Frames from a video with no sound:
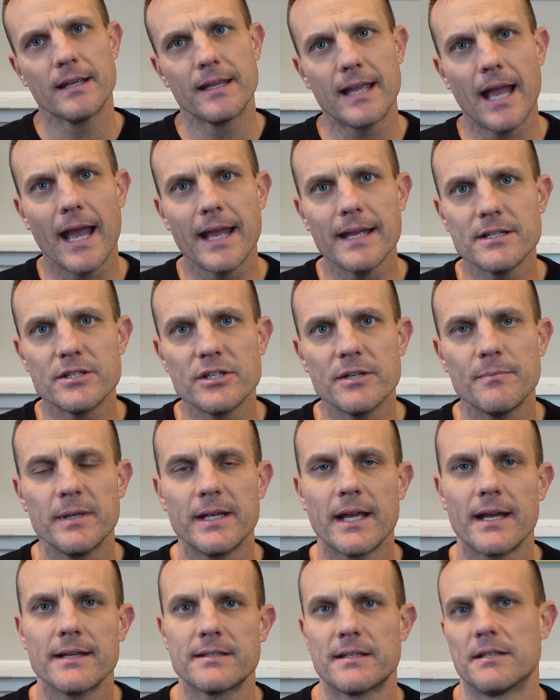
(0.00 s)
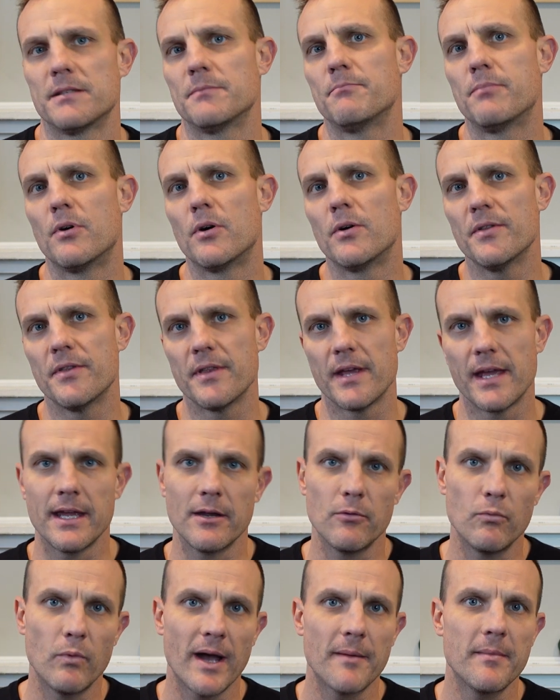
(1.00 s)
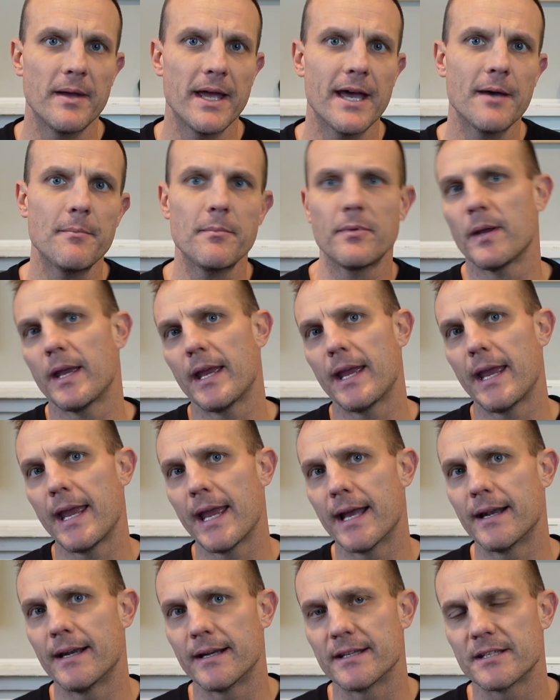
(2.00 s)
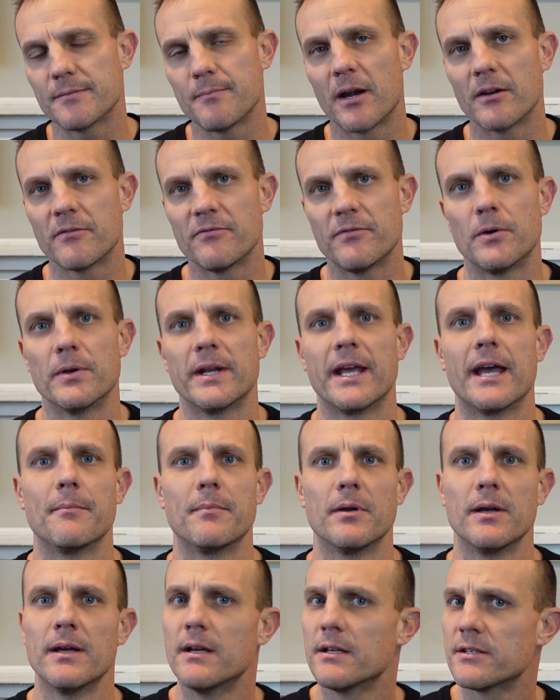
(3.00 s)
Gaia GPS is both a web app and a smartphone app,